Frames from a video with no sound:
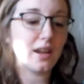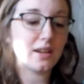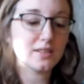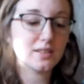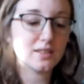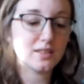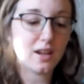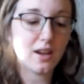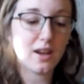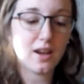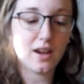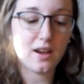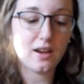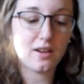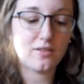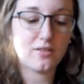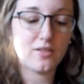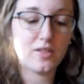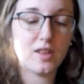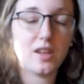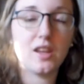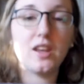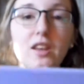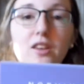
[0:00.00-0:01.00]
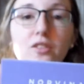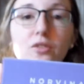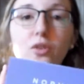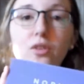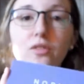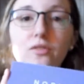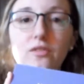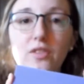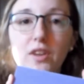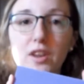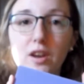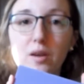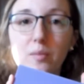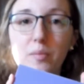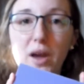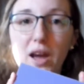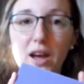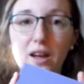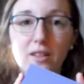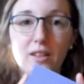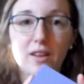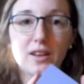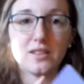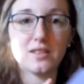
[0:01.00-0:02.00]
Next I have the Norvina
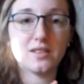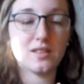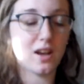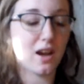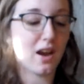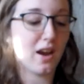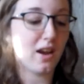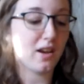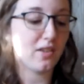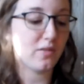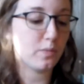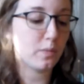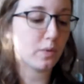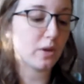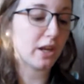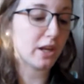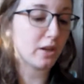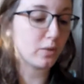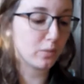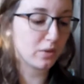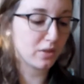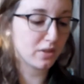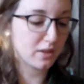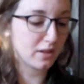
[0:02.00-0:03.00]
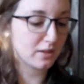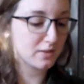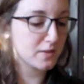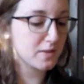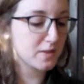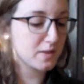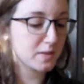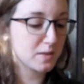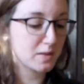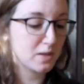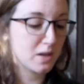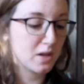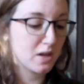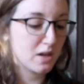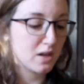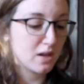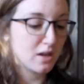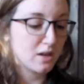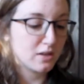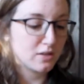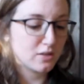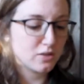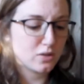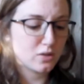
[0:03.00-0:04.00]
palette. I have played with this
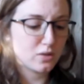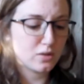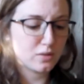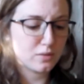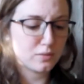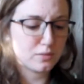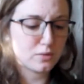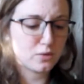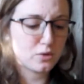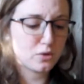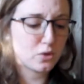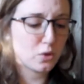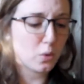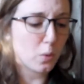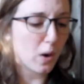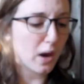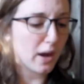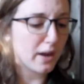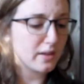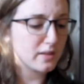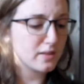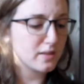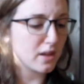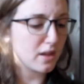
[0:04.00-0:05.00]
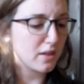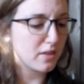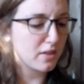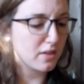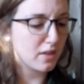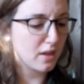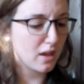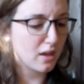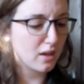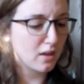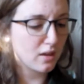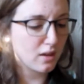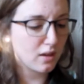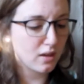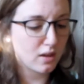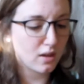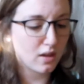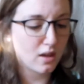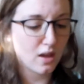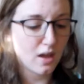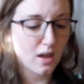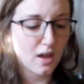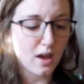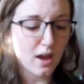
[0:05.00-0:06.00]
twice, I think.
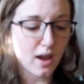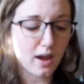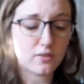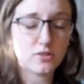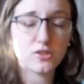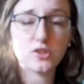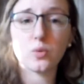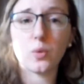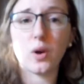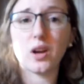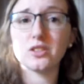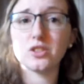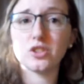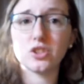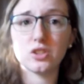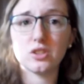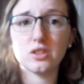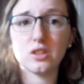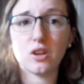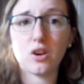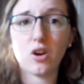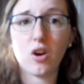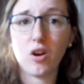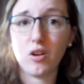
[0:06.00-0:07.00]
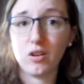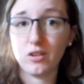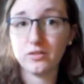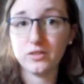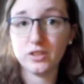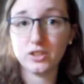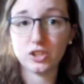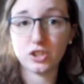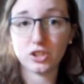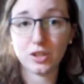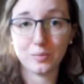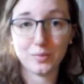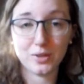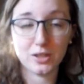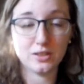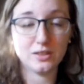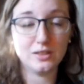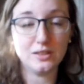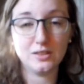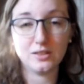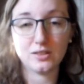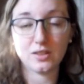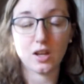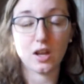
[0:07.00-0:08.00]
I've swatched all of the
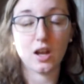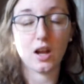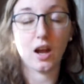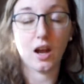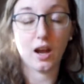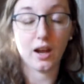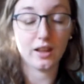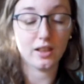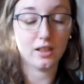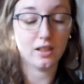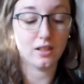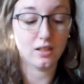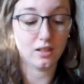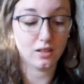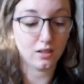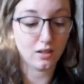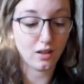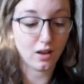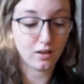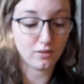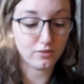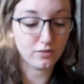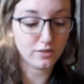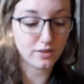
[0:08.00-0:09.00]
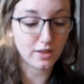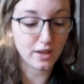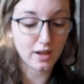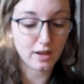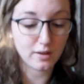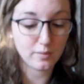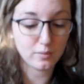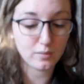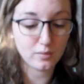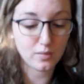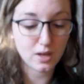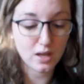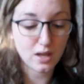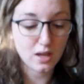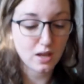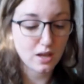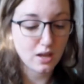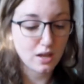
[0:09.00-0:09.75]
shimmers. I love them.